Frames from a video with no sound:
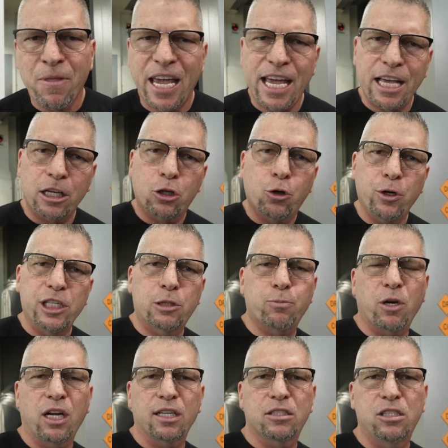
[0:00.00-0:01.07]
increase
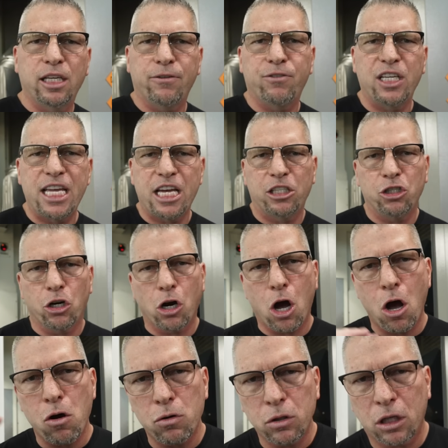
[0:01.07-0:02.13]
productivity in your
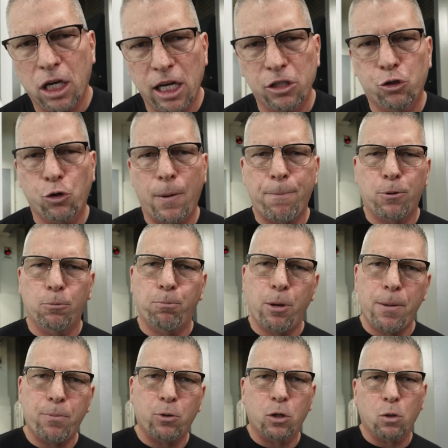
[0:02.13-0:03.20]
own country, put
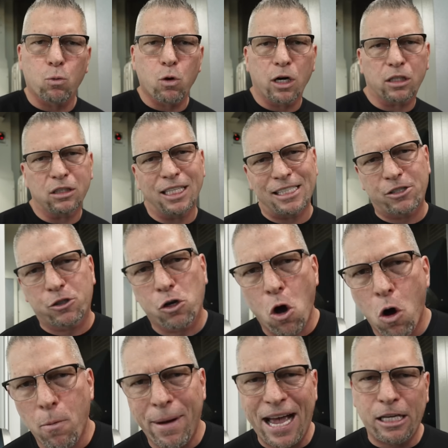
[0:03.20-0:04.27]
people to work. Let's
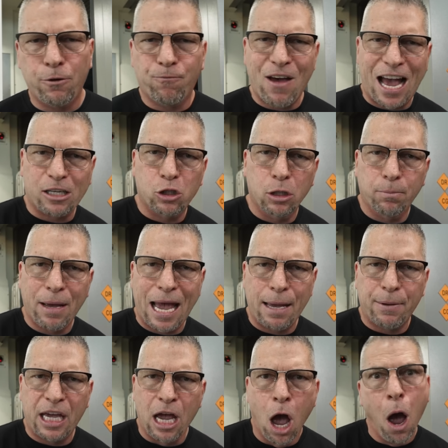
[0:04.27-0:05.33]
go, manufacturing,
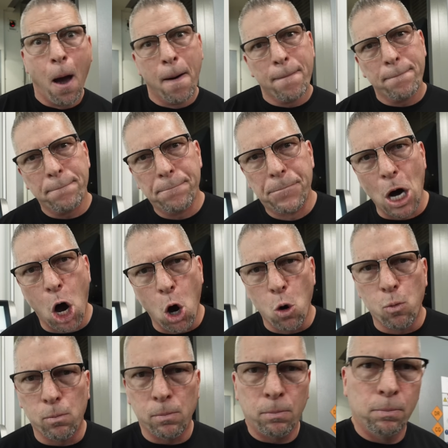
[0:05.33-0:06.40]
baby, boom.